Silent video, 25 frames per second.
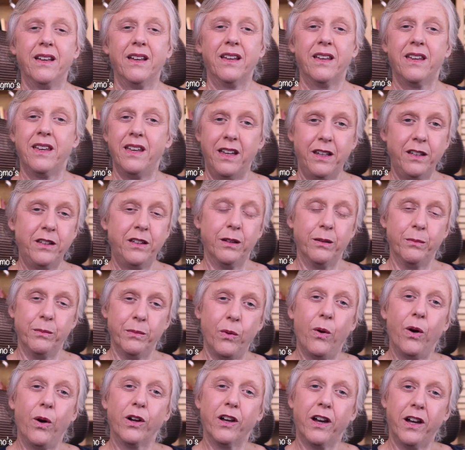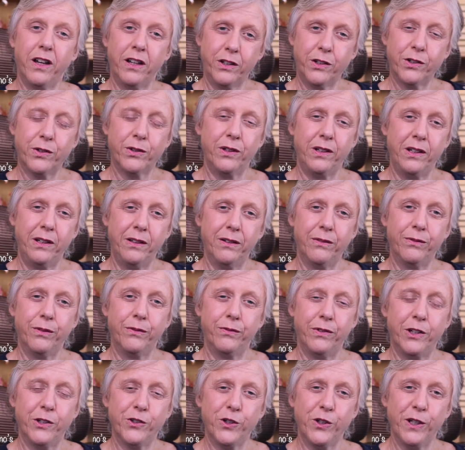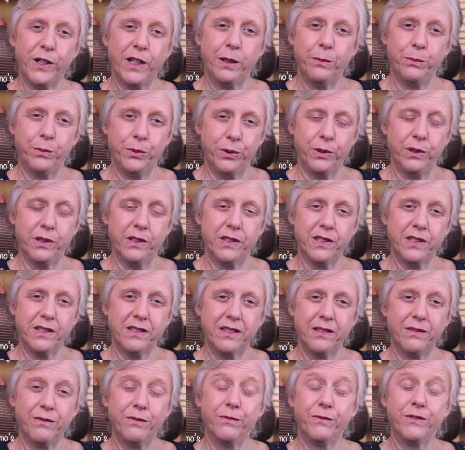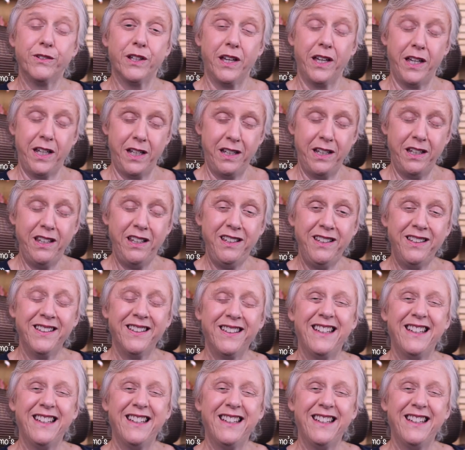kingdom, whole country for Vajrayana Buddhists, tiny